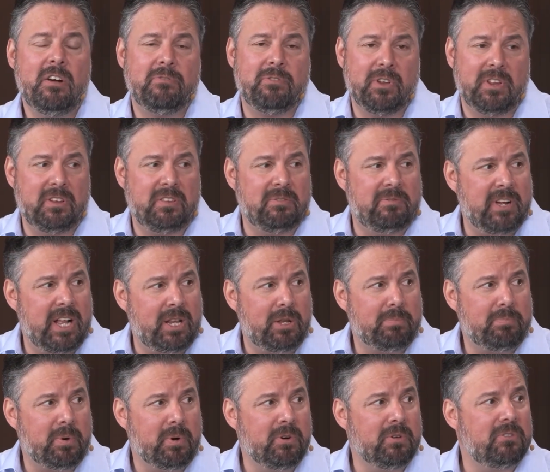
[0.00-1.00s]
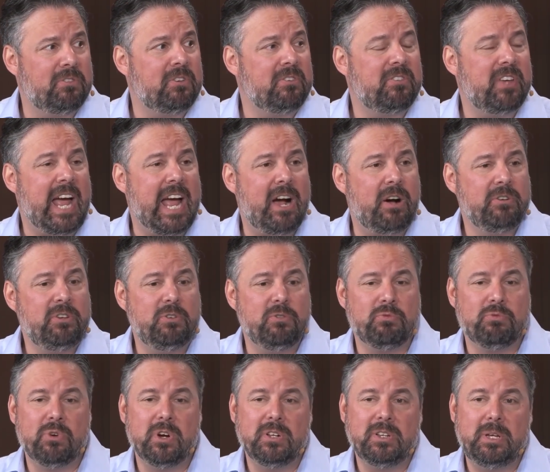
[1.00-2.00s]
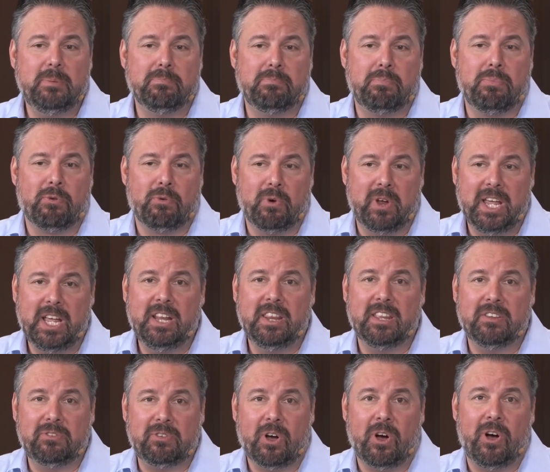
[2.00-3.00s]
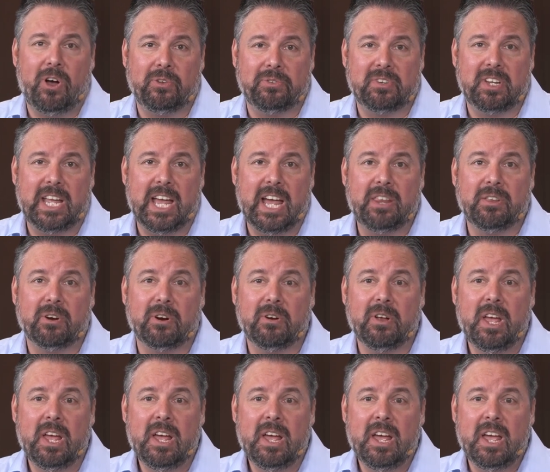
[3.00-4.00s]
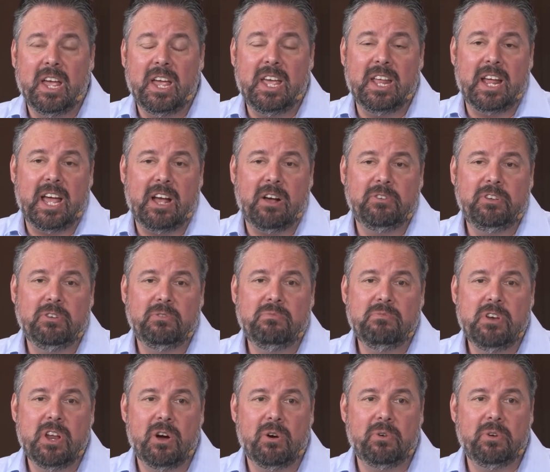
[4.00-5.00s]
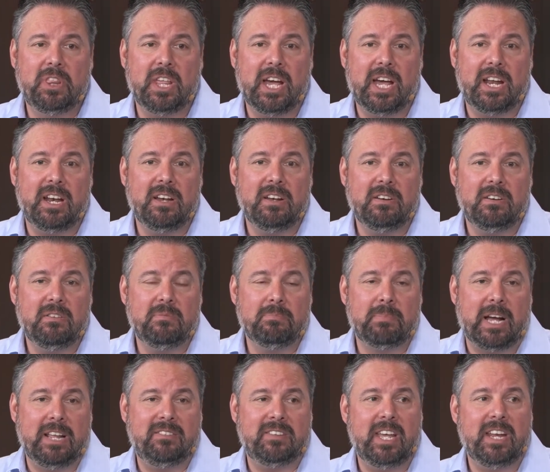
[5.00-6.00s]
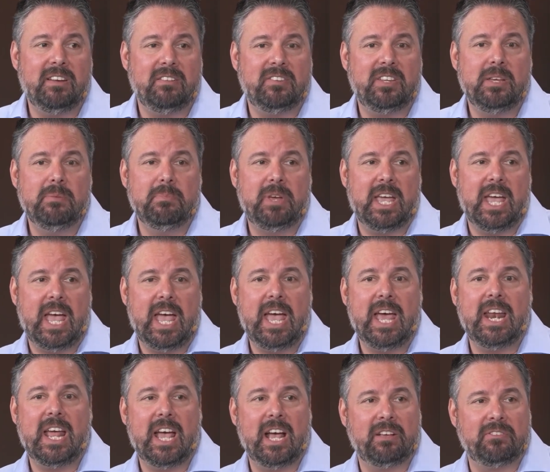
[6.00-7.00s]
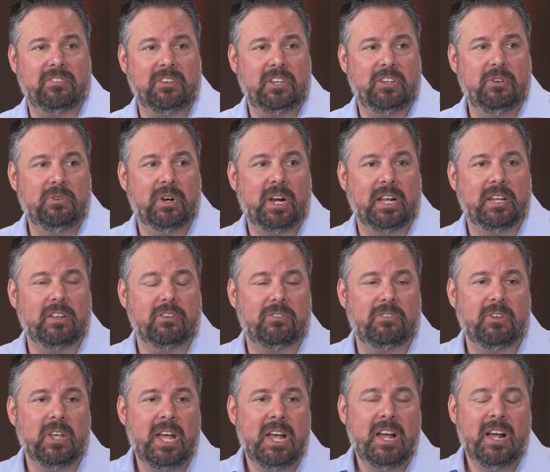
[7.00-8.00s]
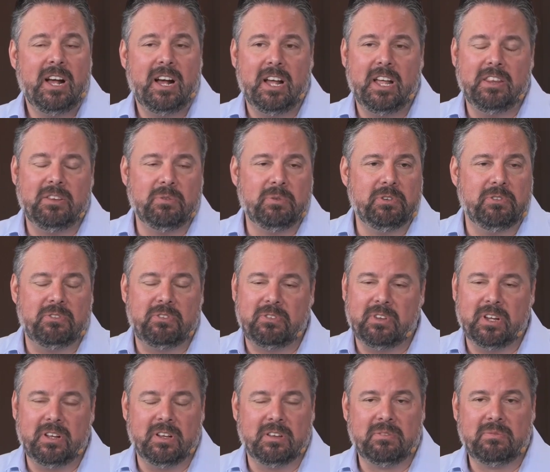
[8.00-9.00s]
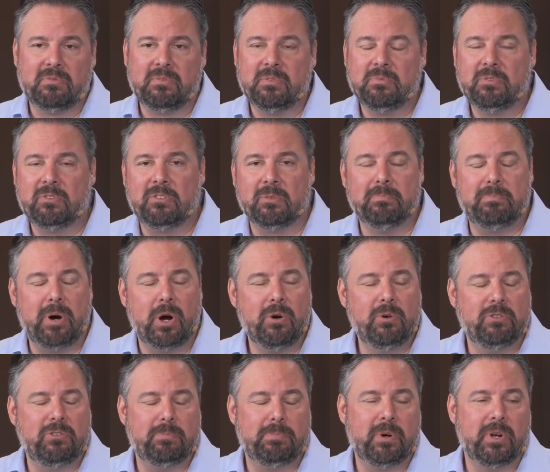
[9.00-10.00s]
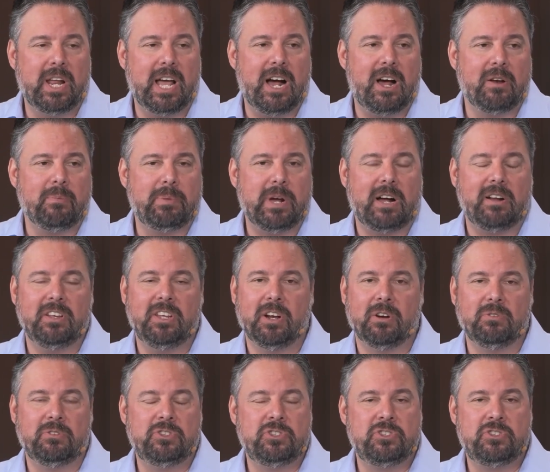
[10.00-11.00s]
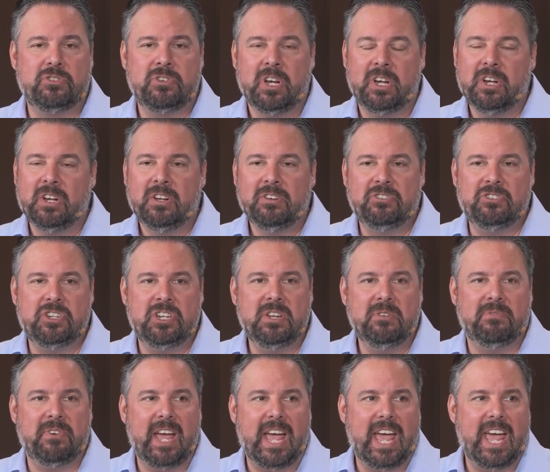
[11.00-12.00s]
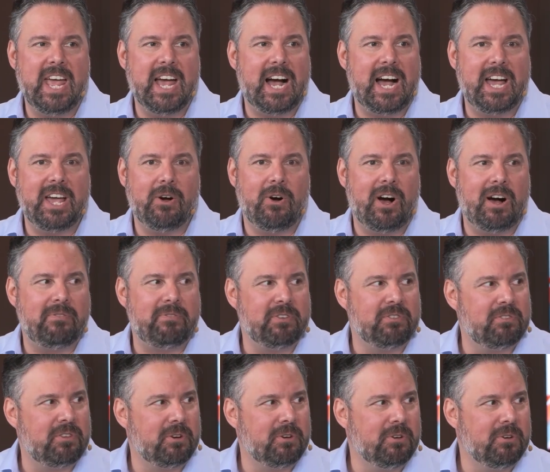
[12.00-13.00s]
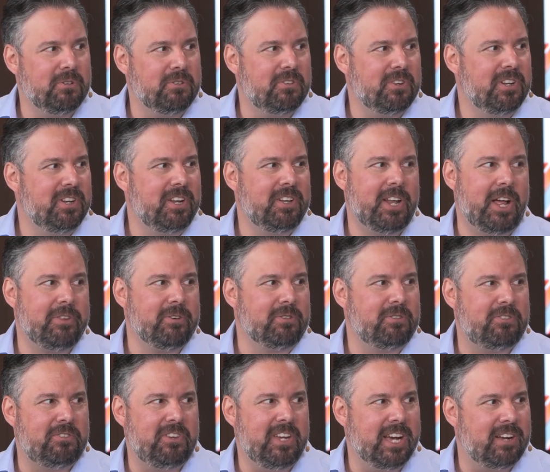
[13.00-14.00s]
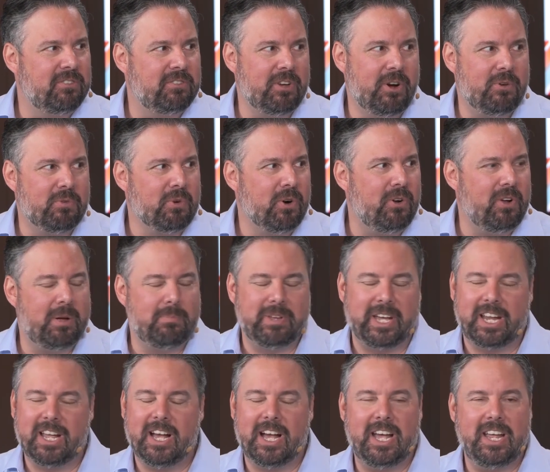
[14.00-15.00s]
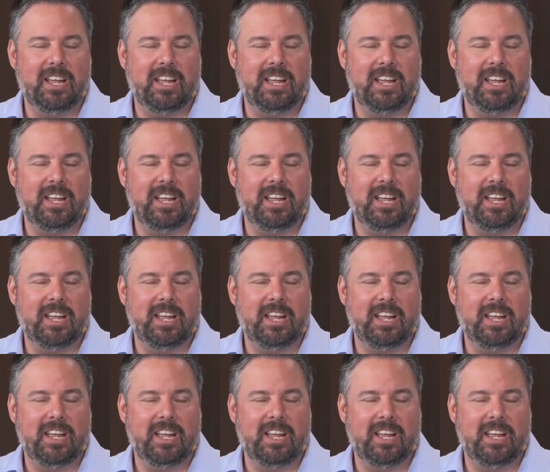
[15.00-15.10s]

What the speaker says: for the developers, it's how you really bring this all together, and how you know that my data team can execute on this. There was some posts put out about, chief AI officers and another CXO role. I'm like,